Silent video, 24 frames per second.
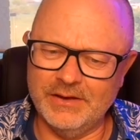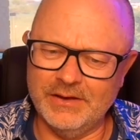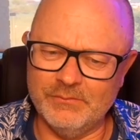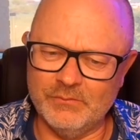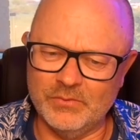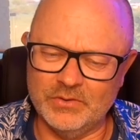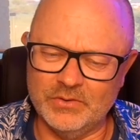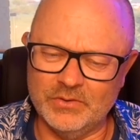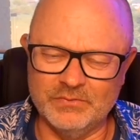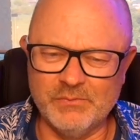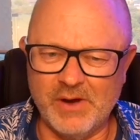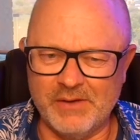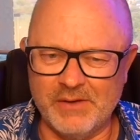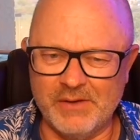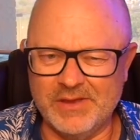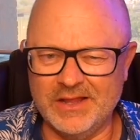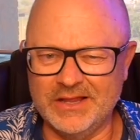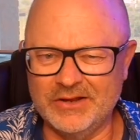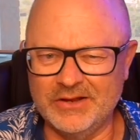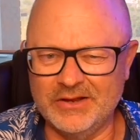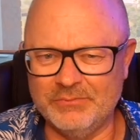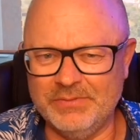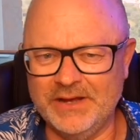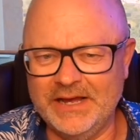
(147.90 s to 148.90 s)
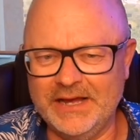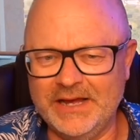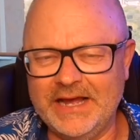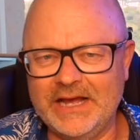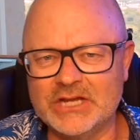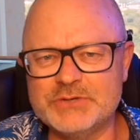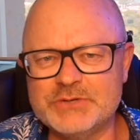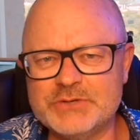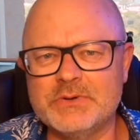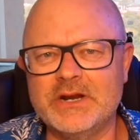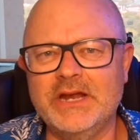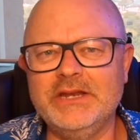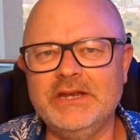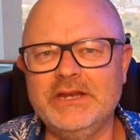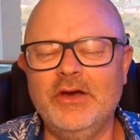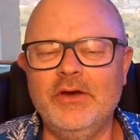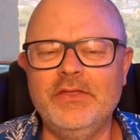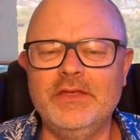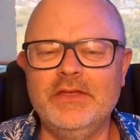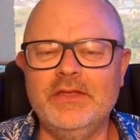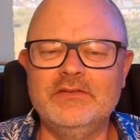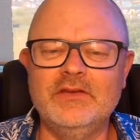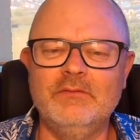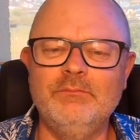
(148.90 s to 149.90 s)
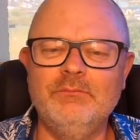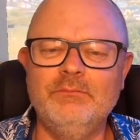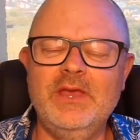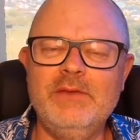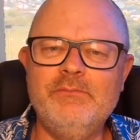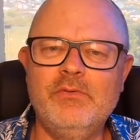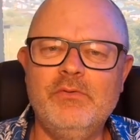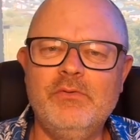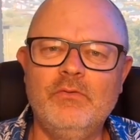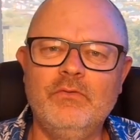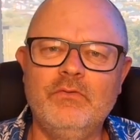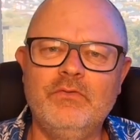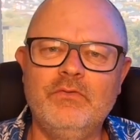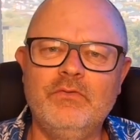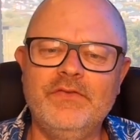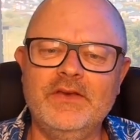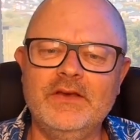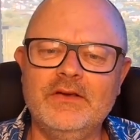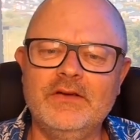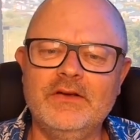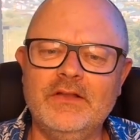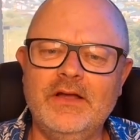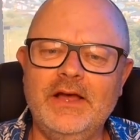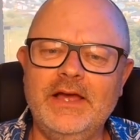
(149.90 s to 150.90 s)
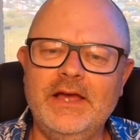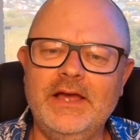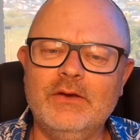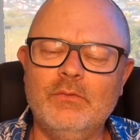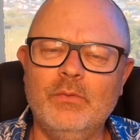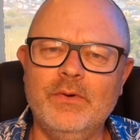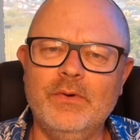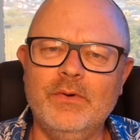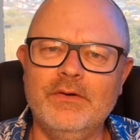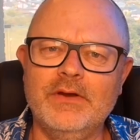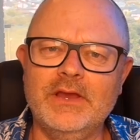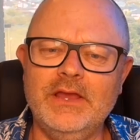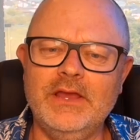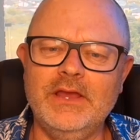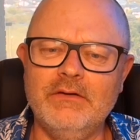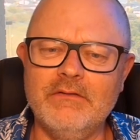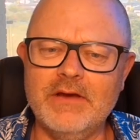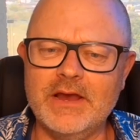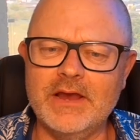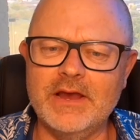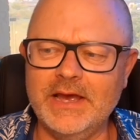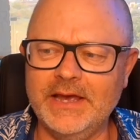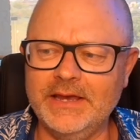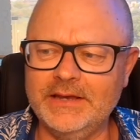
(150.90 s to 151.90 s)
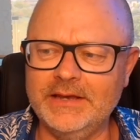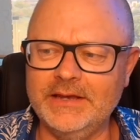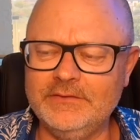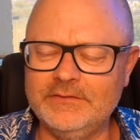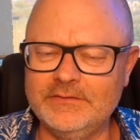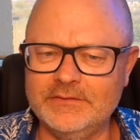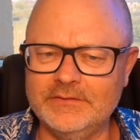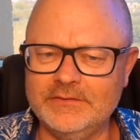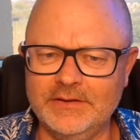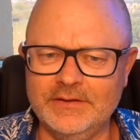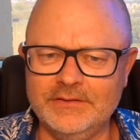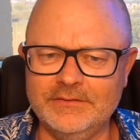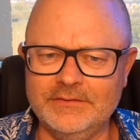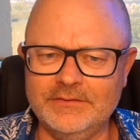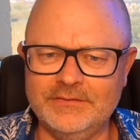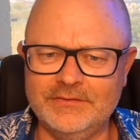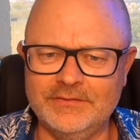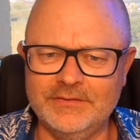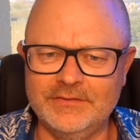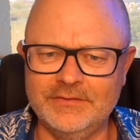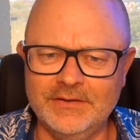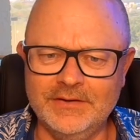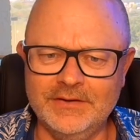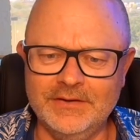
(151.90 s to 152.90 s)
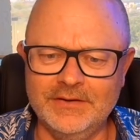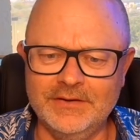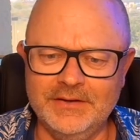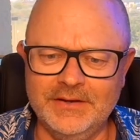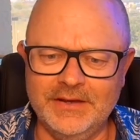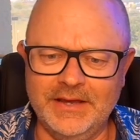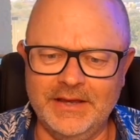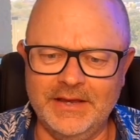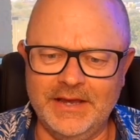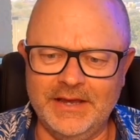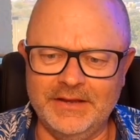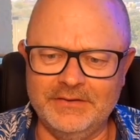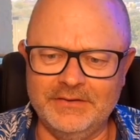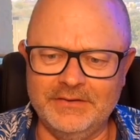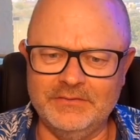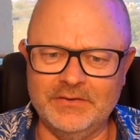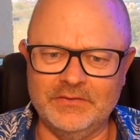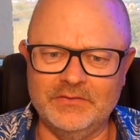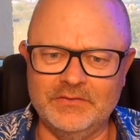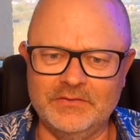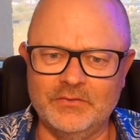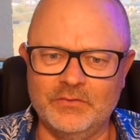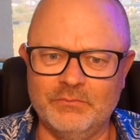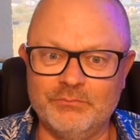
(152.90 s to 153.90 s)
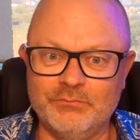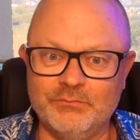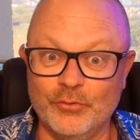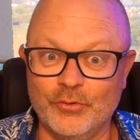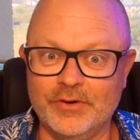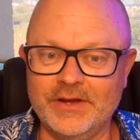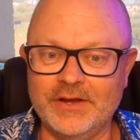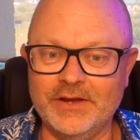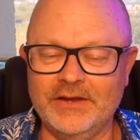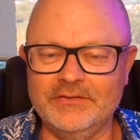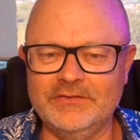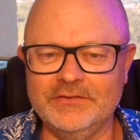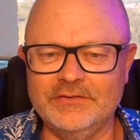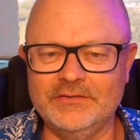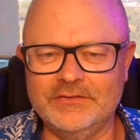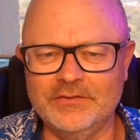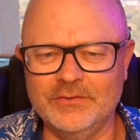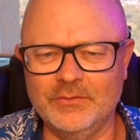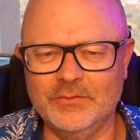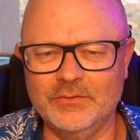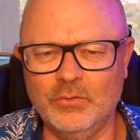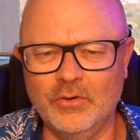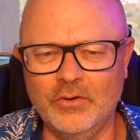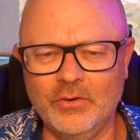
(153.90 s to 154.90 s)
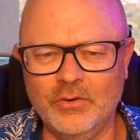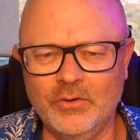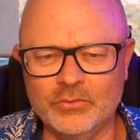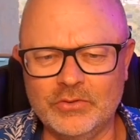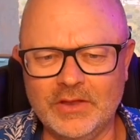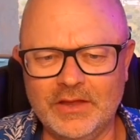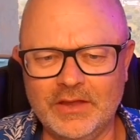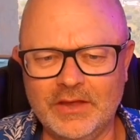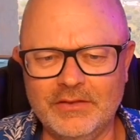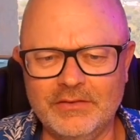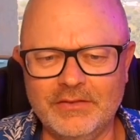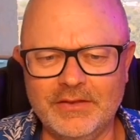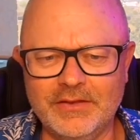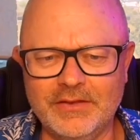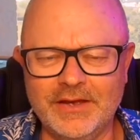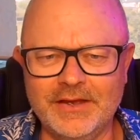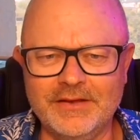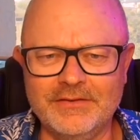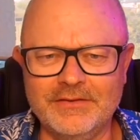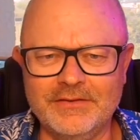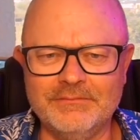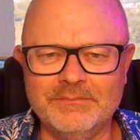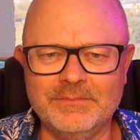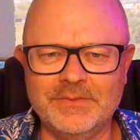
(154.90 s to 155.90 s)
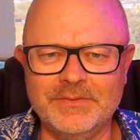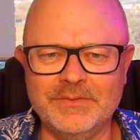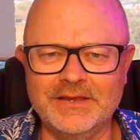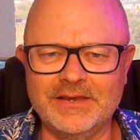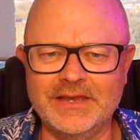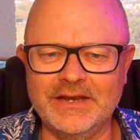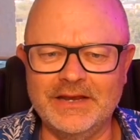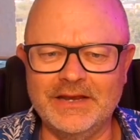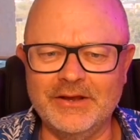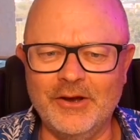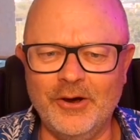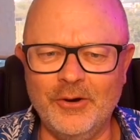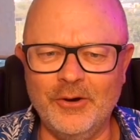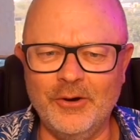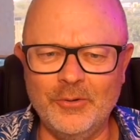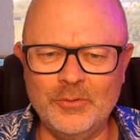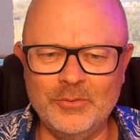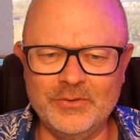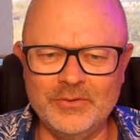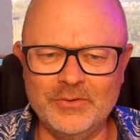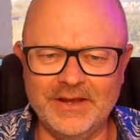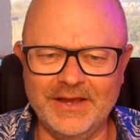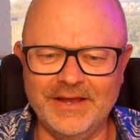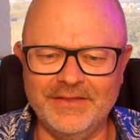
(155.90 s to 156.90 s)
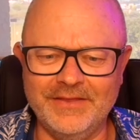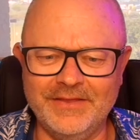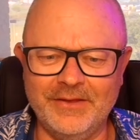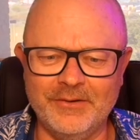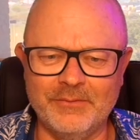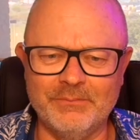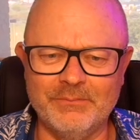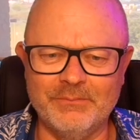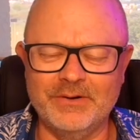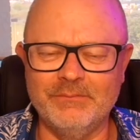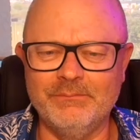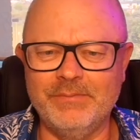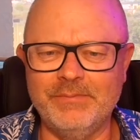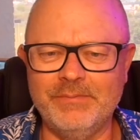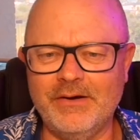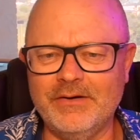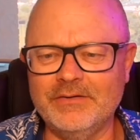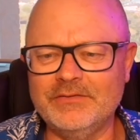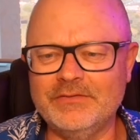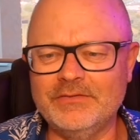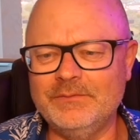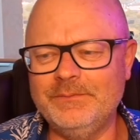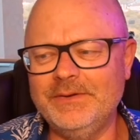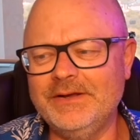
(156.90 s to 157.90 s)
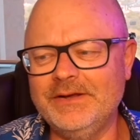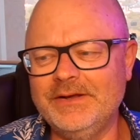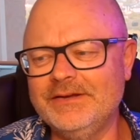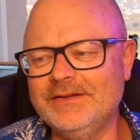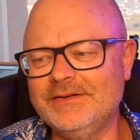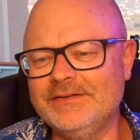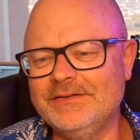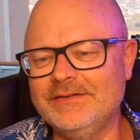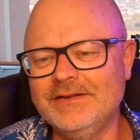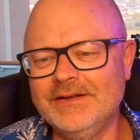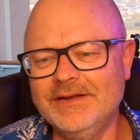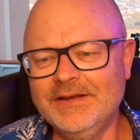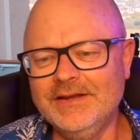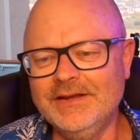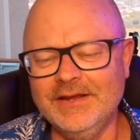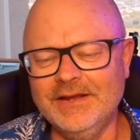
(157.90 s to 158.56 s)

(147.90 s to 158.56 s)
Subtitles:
which might be a little bit harsh, but I know that some people feel like wearing hearing aids is just sort of broadcasting to the world that they're getting old and they're a bit embarrassed about it.